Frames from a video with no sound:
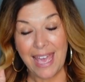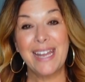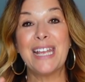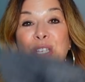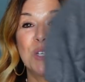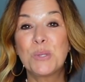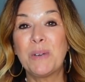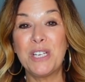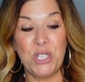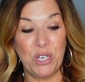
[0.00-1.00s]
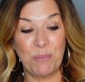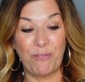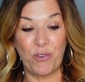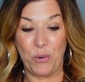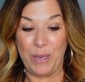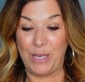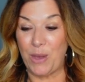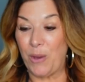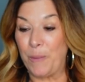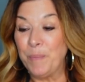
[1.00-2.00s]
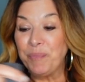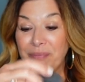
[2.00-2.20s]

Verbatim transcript: And I just want to share before we go,